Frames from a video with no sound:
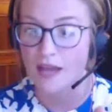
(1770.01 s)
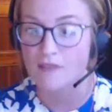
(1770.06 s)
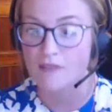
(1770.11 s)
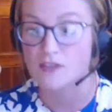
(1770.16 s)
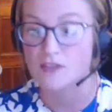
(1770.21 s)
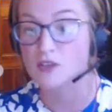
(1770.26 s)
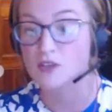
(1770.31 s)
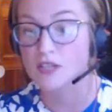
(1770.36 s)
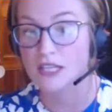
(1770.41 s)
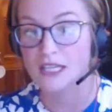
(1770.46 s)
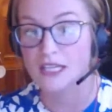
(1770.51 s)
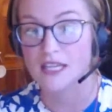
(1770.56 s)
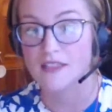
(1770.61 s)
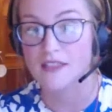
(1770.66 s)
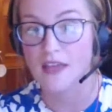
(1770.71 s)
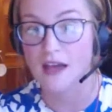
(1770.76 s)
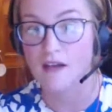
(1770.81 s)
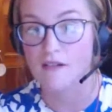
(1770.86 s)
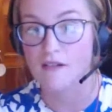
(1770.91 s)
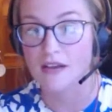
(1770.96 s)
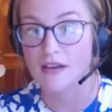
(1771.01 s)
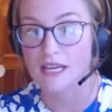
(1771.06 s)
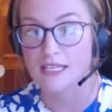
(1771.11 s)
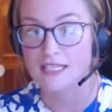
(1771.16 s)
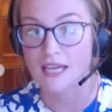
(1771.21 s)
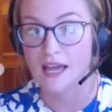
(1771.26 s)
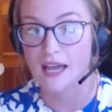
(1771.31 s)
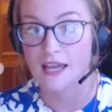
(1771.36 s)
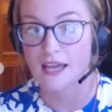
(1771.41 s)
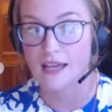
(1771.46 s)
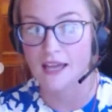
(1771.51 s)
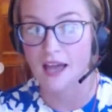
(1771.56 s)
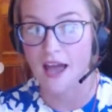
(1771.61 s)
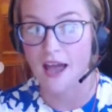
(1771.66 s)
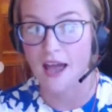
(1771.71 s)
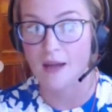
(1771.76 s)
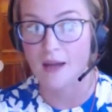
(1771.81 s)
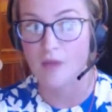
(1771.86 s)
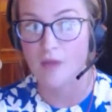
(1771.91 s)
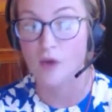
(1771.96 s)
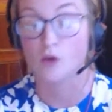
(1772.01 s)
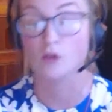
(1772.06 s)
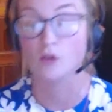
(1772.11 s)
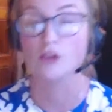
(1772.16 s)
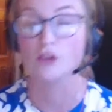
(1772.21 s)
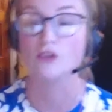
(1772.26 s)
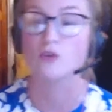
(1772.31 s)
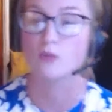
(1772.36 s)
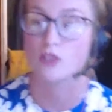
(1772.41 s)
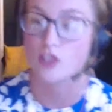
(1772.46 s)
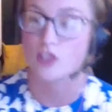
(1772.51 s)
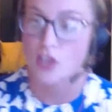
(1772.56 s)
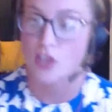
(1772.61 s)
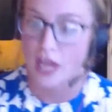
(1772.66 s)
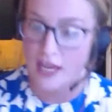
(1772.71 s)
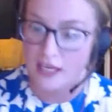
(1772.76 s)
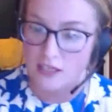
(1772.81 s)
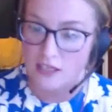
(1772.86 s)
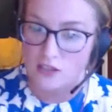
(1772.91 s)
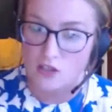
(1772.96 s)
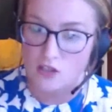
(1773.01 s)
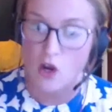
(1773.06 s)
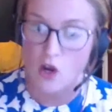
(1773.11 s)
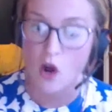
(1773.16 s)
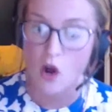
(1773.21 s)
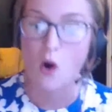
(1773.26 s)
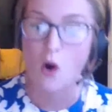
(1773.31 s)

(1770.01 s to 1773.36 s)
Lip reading: if suddenly there is an unusual change,